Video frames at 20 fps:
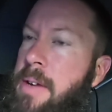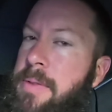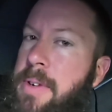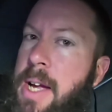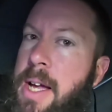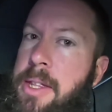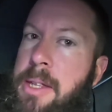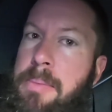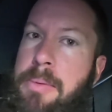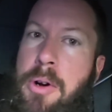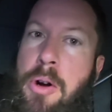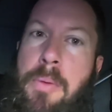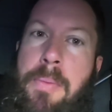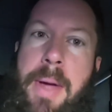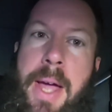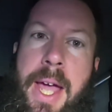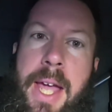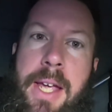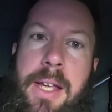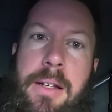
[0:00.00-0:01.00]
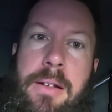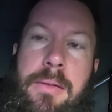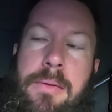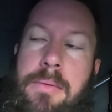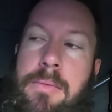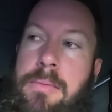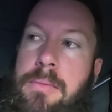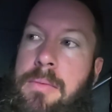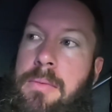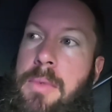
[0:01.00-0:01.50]
I've got the
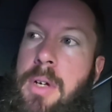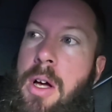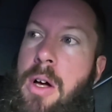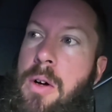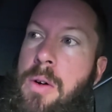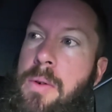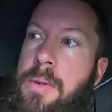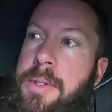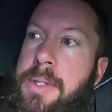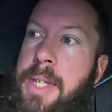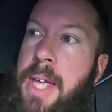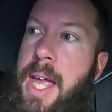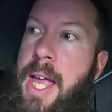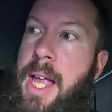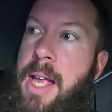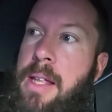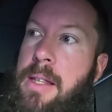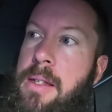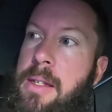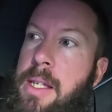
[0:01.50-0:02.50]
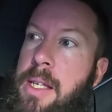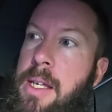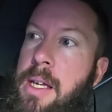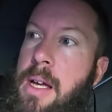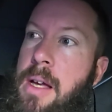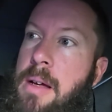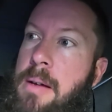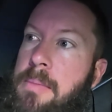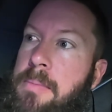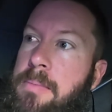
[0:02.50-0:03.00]
propane hose and
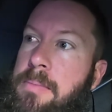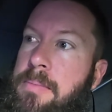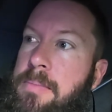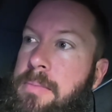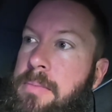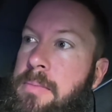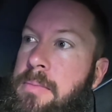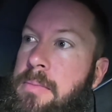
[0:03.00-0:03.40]
the